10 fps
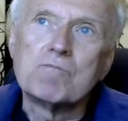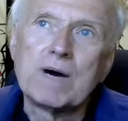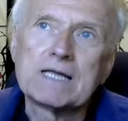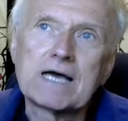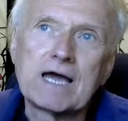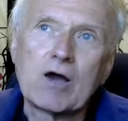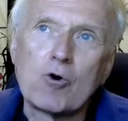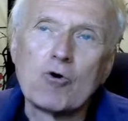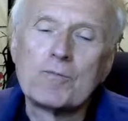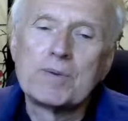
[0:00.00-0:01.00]
But I
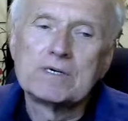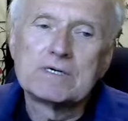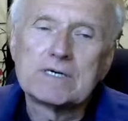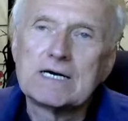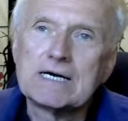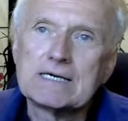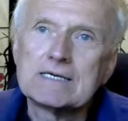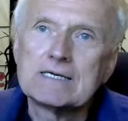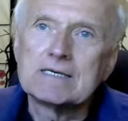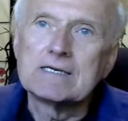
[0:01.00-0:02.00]
hope,
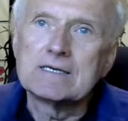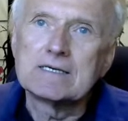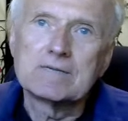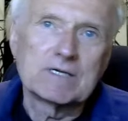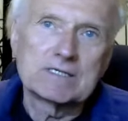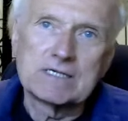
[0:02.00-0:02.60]
I mean,